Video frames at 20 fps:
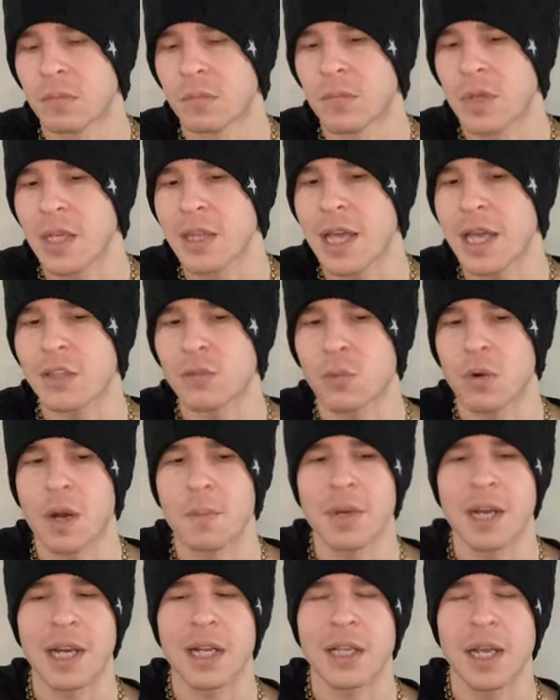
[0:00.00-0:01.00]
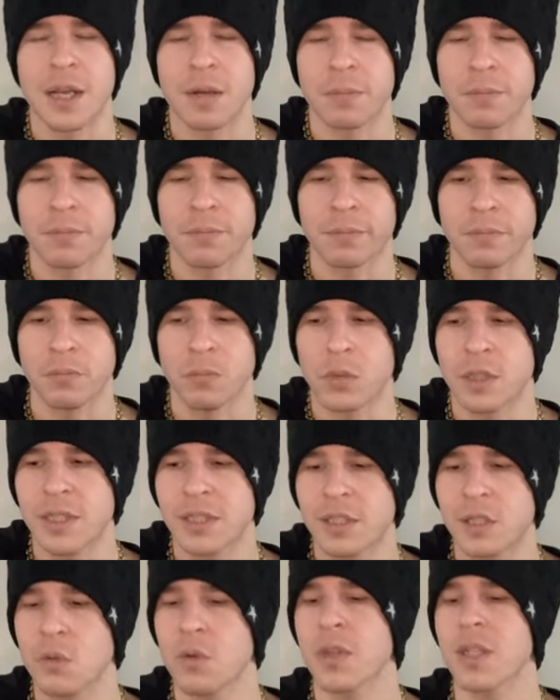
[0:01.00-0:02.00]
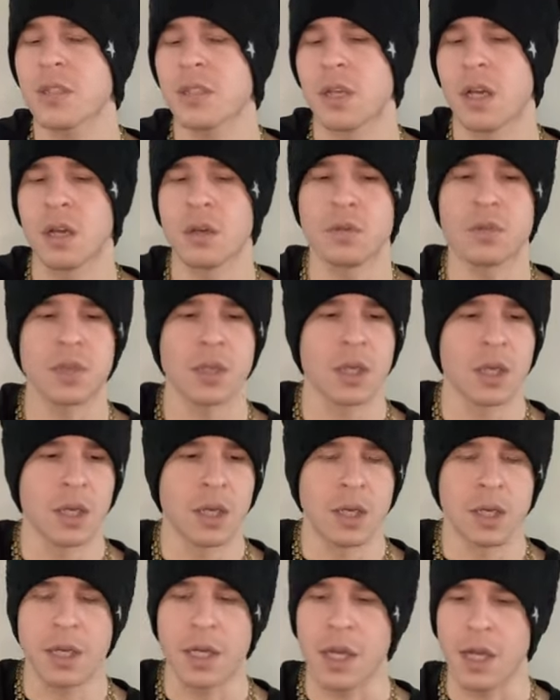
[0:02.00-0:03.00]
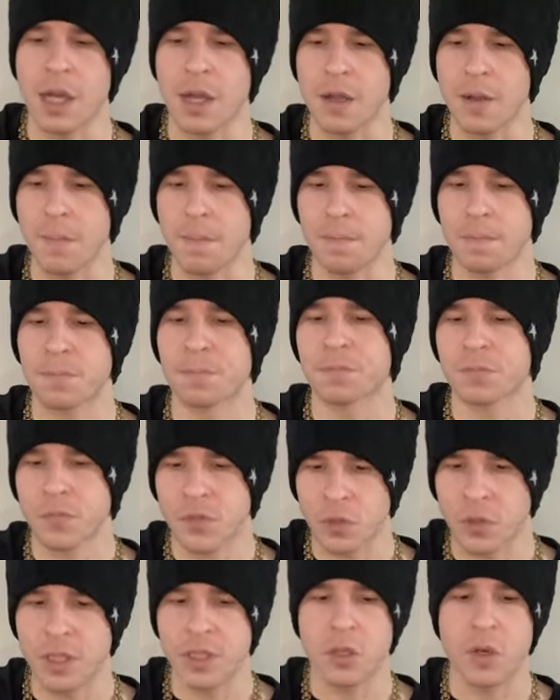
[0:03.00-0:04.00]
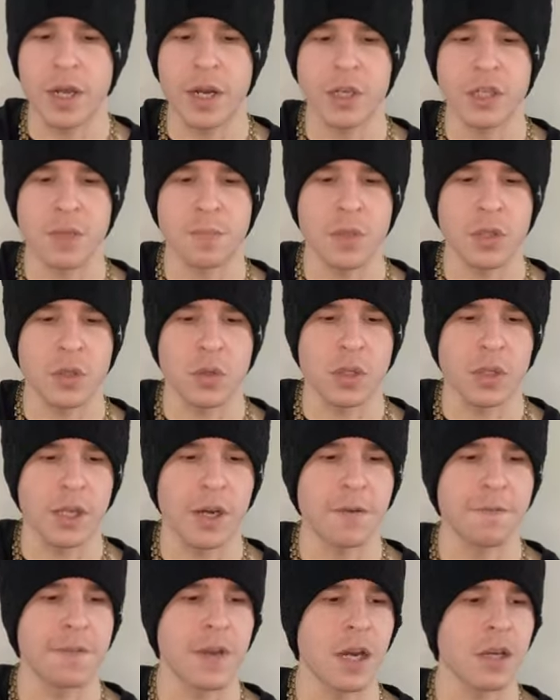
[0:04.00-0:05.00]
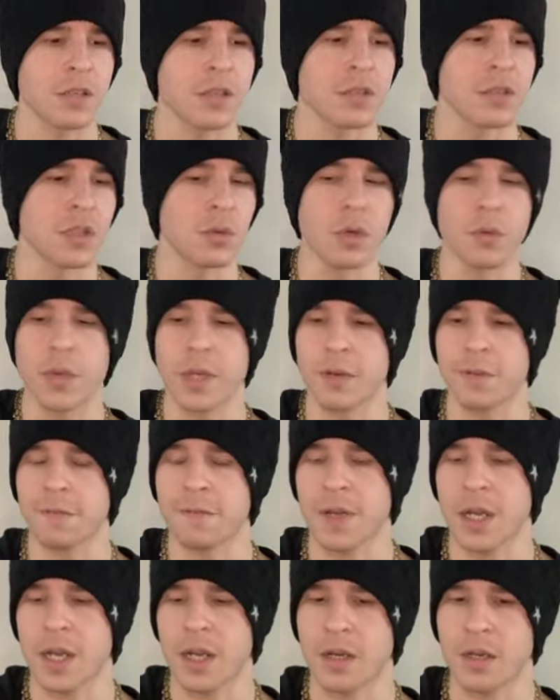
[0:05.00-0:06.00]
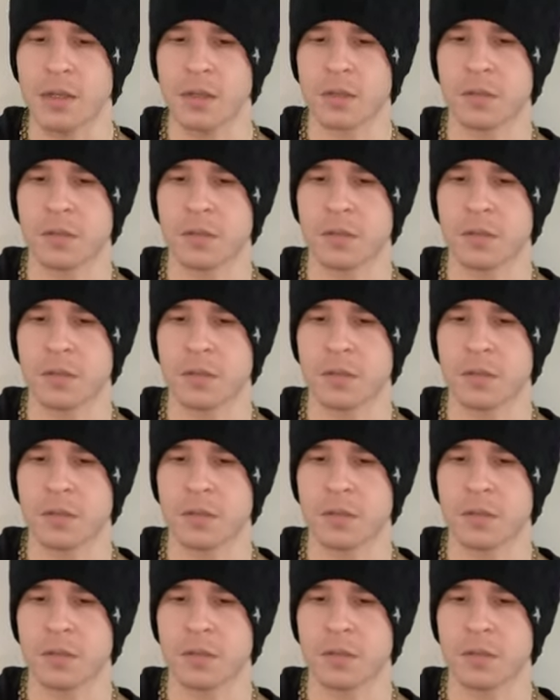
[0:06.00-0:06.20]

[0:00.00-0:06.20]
And that's where I'm kind of like, let's see where this goes. So let's go ahead and jump into clarifiers and see what we can find.